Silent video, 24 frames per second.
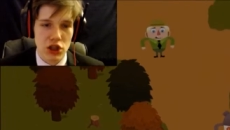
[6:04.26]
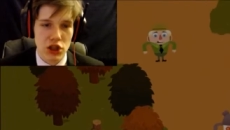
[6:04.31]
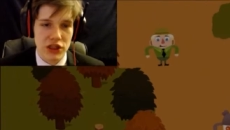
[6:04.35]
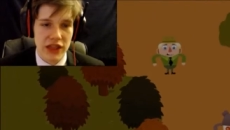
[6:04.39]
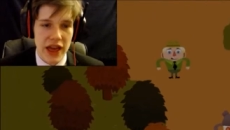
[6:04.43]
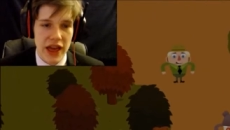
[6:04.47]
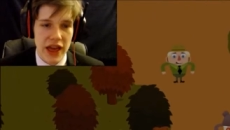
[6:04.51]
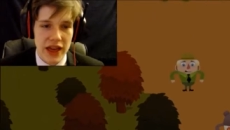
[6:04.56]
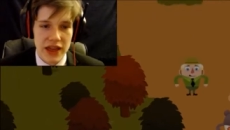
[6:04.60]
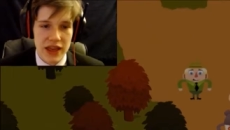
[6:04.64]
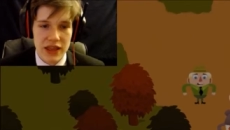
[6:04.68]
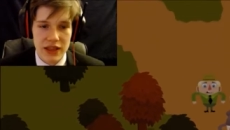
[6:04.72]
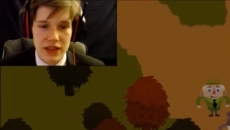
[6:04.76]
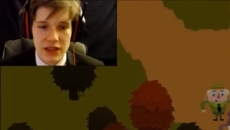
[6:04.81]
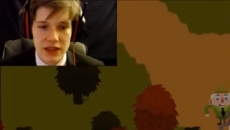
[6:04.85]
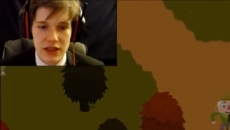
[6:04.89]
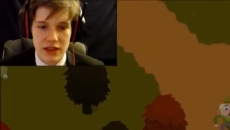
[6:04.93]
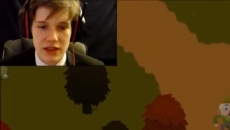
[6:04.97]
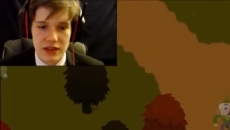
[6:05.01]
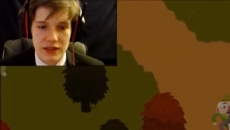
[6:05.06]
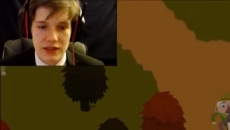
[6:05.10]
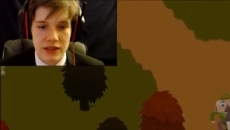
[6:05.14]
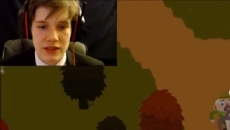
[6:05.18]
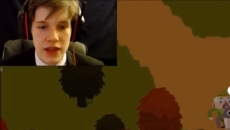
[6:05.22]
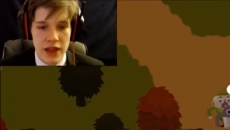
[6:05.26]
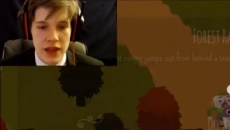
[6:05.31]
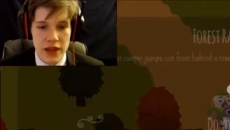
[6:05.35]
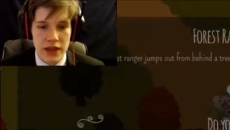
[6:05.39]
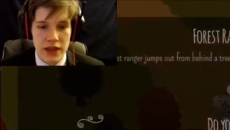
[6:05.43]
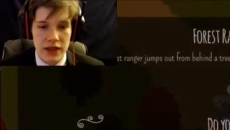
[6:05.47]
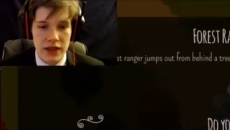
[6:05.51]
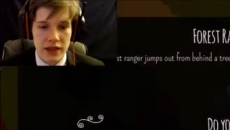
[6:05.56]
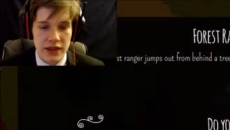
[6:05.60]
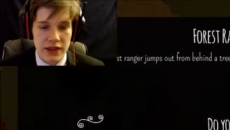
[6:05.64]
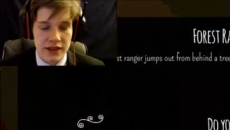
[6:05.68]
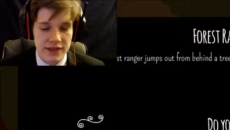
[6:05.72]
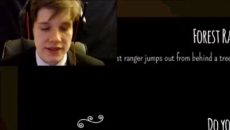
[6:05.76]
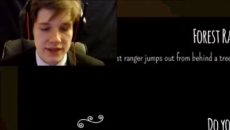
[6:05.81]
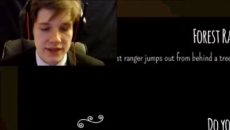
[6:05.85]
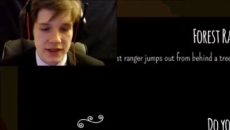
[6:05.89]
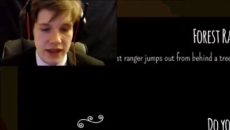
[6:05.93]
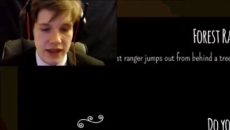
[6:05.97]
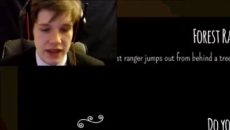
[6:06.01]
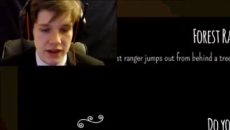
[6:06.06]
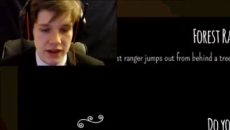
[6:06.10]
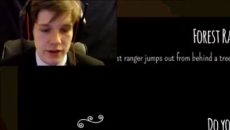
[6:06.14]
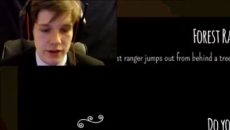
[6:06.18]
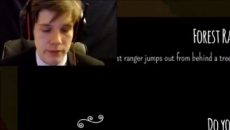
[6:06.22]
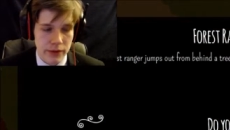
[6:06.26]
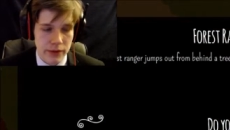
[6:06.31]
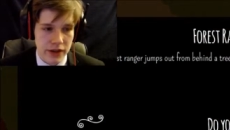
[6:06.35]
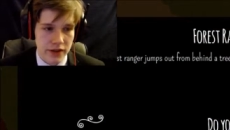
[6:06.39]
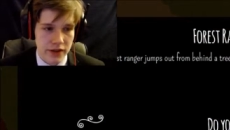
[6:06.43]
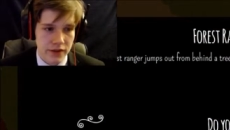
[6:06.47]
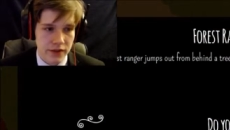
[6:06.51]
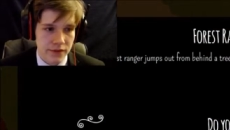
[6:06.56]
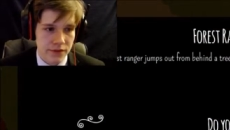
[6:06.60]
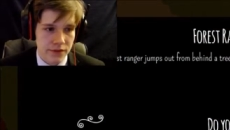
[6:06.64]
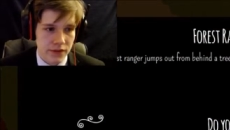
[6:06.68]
they they instigated me.